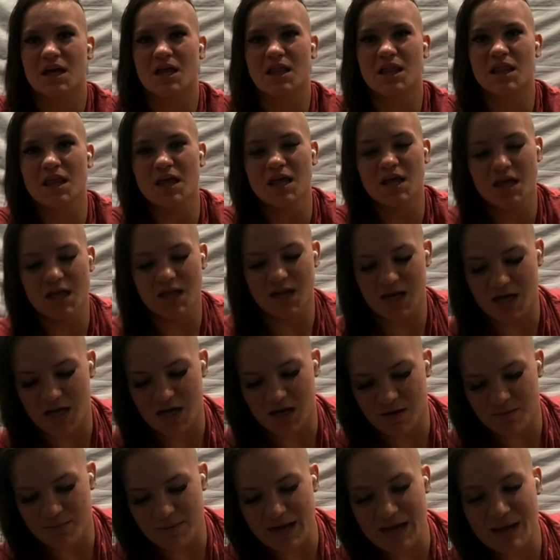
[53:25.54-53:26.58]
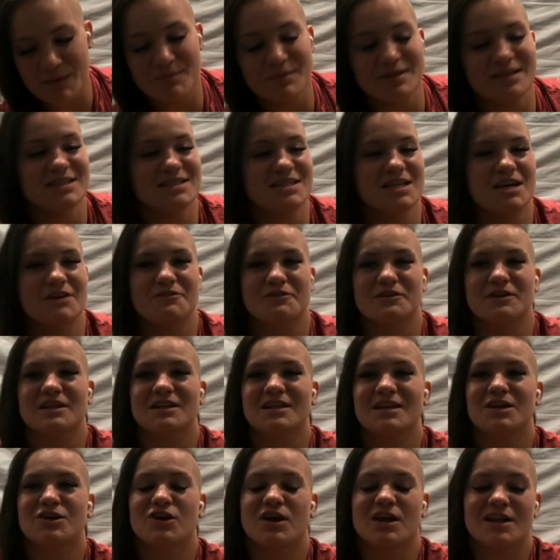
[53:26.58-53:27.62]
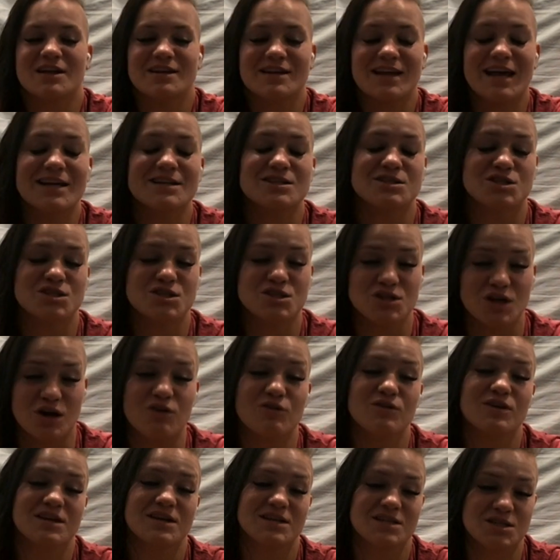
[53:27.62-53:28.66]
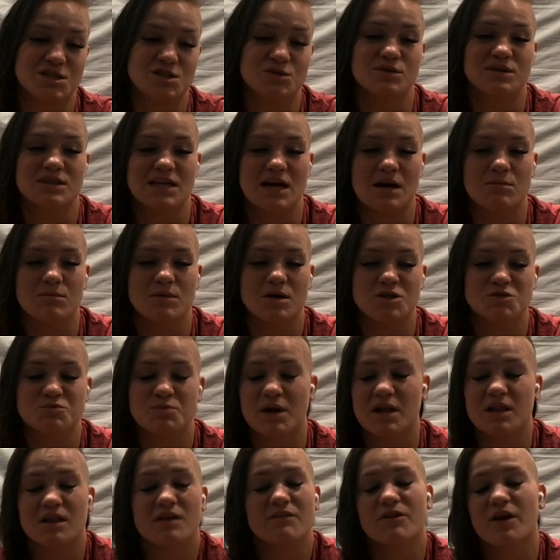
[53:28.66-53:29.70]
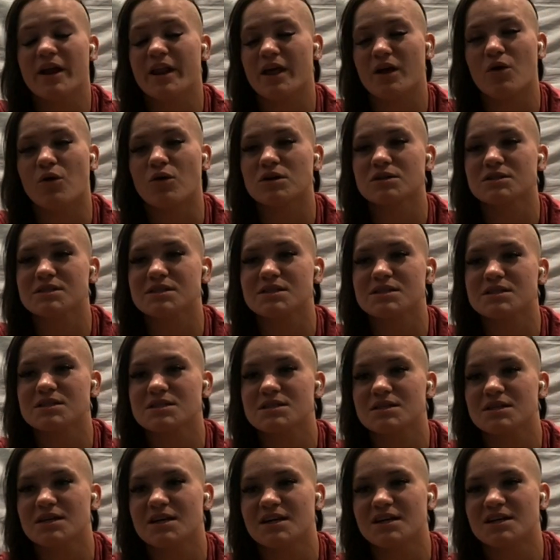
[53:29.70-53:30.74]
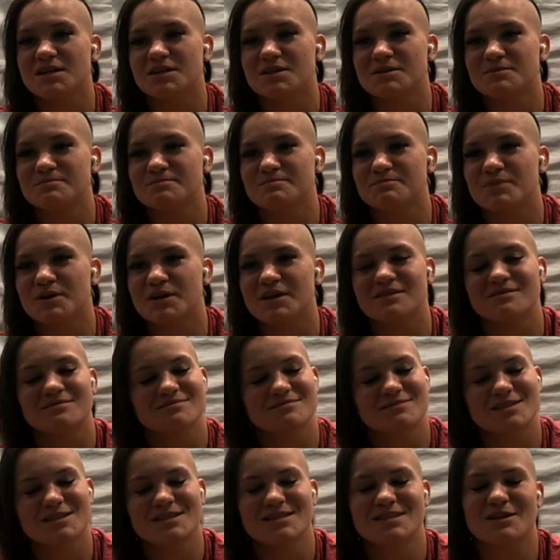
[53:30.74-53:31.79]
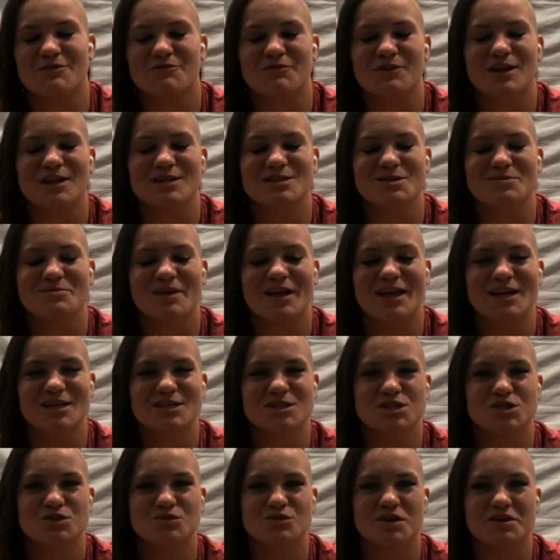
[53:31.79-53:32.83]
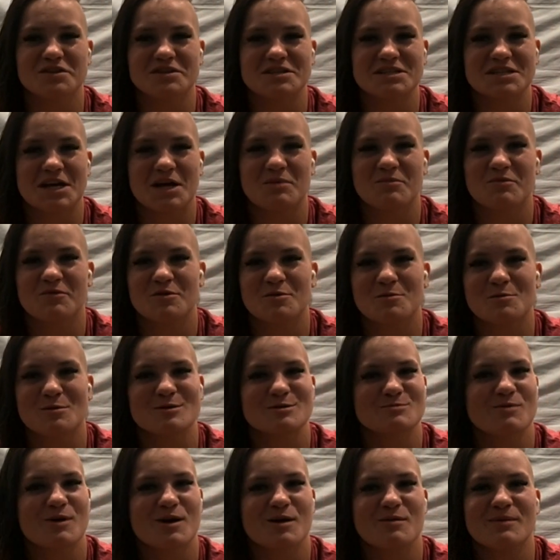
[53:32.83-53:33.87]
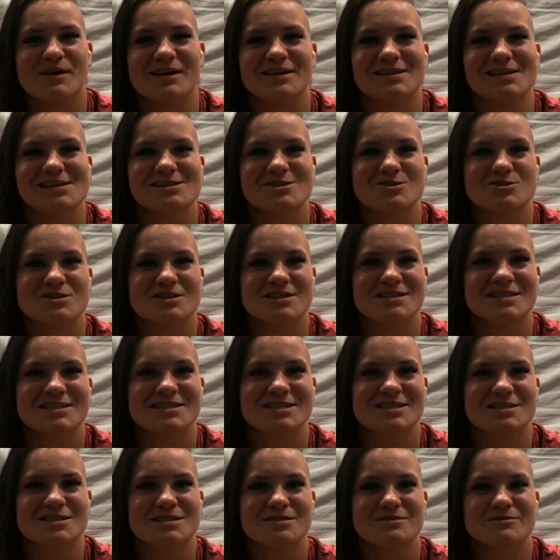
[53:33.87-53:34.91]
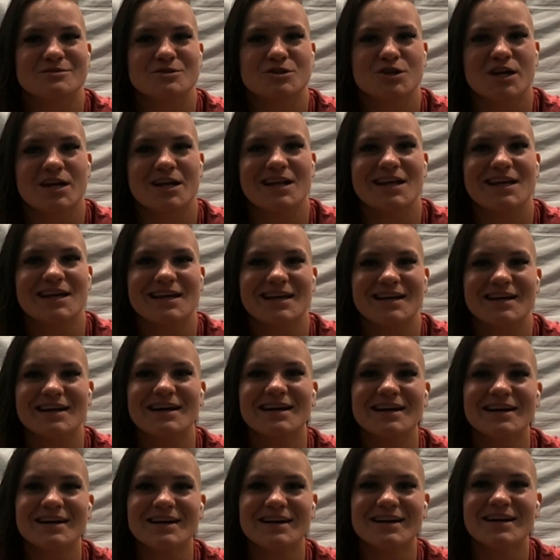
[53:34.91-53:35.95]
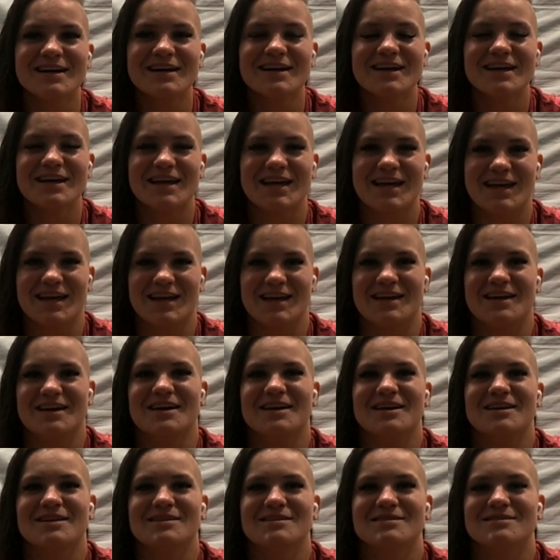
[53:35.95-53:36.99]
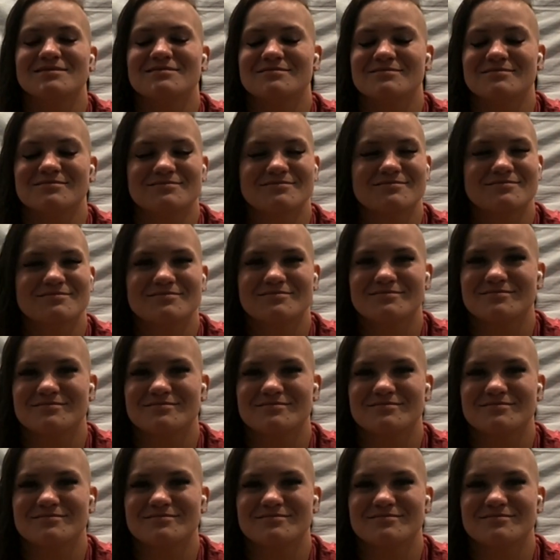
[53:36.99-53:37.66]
And then I'm definitely, granted, I don't get to do it that much, but I love riding horses. Okay. But it's definitely not something I get to do all the time. For the most part, my day just consists of training and